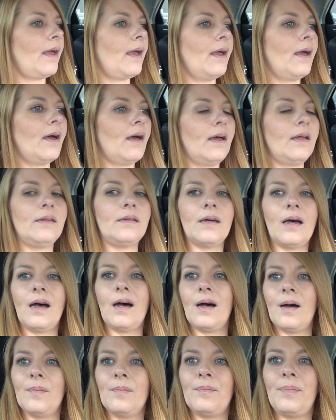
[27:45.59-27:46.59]

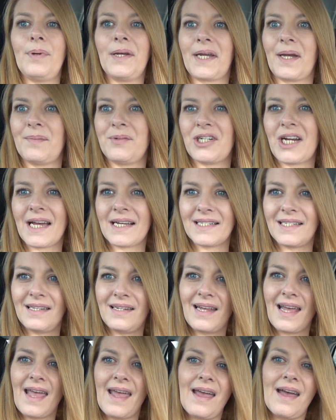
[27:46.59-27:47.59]
And pick up
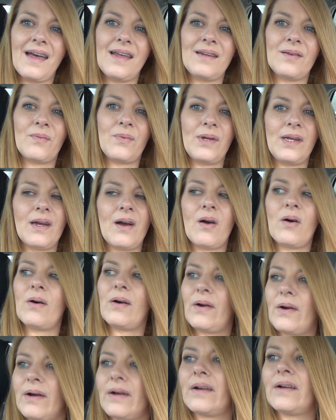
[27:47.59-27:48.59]
Jackson, and we
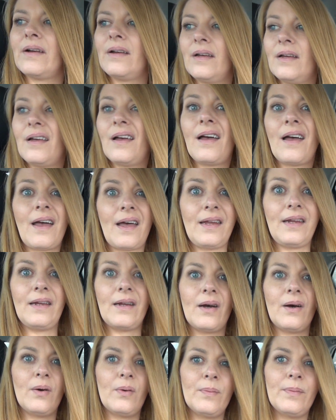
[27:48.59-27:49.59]
are heading
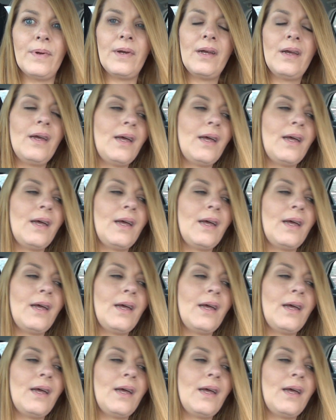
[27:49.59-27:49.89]
home.